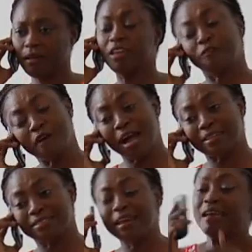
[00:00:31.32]
In
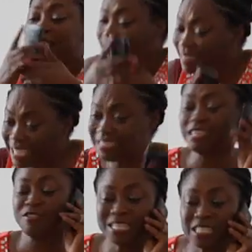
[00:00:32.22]
fact,
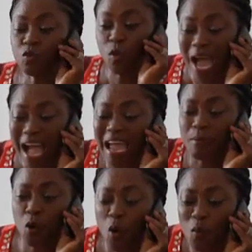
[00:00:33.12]
that's the reason why I
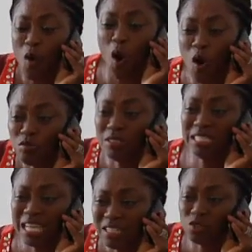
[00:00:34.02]
am home all
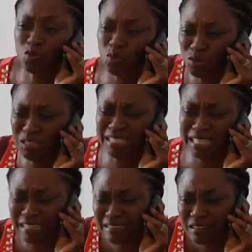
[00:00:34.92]
day
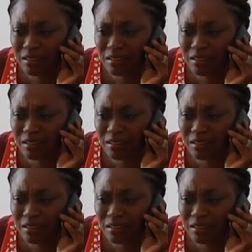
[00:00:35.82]
today.